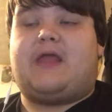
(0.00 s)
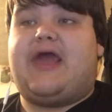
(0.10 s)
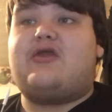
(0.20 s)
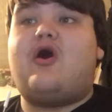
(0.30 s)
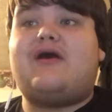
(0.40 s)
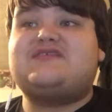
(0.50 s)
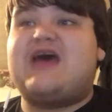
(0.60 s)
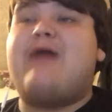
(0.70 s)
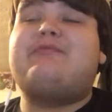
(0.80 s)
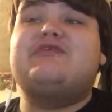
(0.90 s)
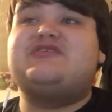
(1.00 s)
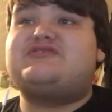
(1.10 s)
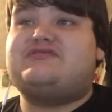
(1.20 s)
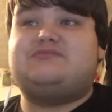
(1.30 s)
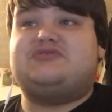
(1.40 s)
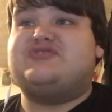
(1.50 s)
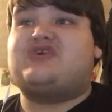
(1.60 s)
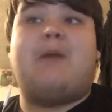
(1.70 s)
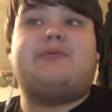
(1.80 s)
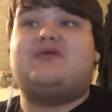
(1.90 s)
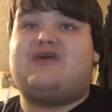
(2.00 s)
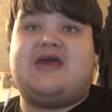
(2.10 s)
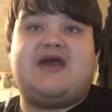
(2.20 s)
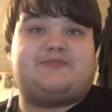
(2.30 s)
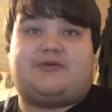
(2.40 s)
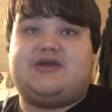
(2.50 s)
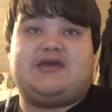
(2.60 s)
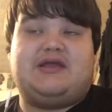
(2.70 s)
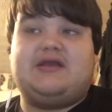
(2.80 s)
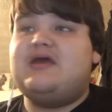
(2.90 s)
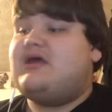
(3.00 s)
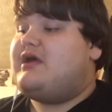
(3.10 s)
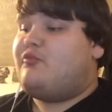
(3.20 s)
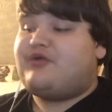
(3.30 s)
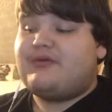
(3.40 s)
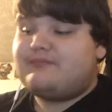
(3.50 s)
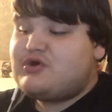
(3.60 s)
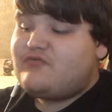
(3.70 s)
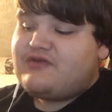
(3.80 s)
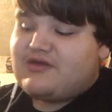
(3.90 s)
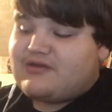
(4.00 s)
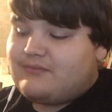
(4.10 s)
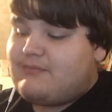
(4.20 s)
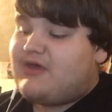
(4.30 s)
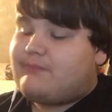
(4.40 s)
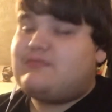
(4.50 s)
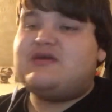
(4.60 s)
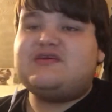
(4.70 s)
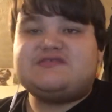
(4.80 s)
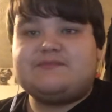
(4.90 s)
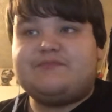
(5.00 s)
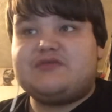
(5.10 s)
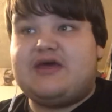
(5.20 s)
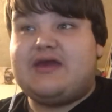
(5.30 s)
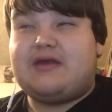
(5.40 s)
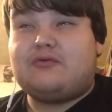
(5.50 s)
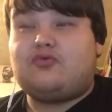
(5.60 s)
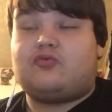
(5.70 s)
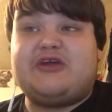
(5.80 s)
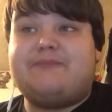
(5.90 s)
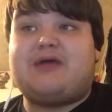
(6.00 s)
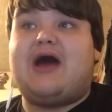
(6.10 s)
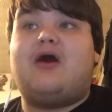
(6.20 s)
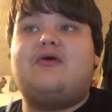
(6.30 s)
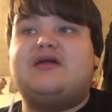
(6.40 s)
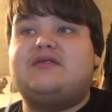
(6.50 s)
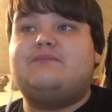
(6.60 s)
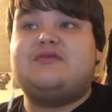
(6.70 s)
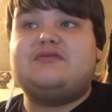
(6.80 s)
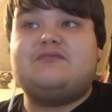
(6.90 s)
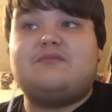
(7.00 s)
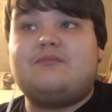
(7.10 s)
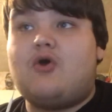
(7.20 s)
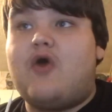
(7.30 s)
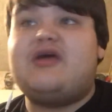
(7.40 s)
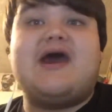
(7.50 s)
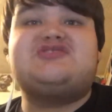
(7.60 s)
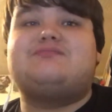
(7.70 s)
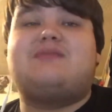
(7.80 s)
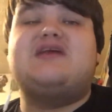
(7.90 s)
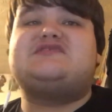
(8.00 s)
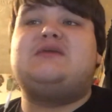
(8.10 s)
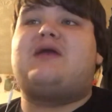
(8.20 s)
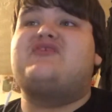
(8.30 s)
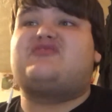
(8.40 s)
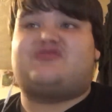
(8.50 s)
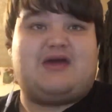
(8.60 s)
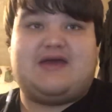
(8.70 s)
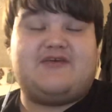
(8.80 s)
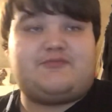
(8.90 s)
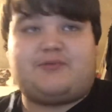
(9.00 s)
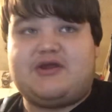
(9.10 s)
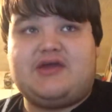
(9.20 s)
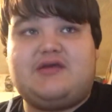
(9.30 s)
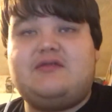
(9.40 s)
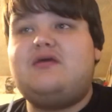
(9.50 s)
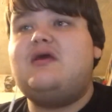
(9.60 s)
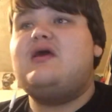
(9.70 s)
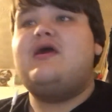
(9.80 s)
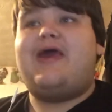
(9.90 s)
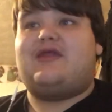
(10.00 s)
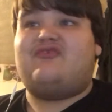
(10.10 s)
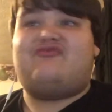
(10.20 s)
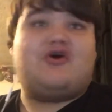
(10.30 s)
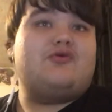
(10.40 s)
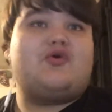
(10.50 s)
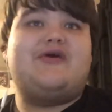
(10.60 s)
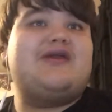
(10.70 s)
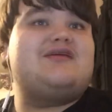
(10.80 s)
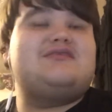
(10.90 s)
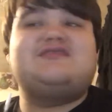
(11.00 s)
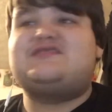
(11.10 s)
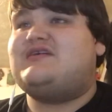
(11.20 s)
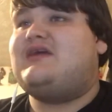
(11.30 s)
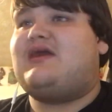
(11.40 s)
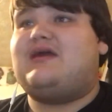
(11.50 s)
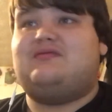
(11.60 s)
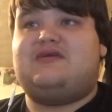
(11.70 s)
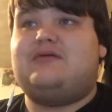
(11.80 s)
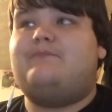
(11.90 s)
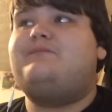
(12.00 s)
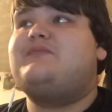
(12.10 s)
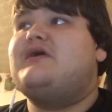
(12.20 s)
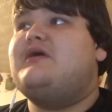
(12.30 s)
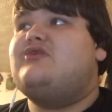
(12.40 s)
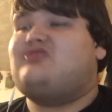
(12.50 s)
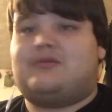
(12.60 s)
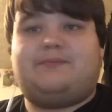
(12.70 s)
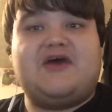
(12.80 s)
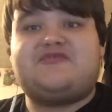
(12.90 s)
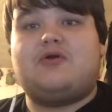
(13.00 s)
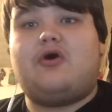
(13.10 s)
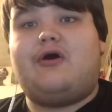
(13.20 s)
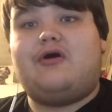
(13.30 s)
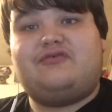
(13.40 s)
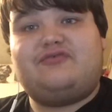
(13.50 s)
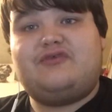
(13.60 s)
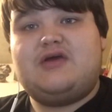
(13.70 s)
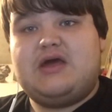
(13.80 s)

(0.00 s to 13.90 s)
And all that's happened is just a couple of eggs breaking. When a movie can make me, like, creeped out and on the edge of my seat because of some eggs breaking and a phone going into the sink and them trying to play some golf.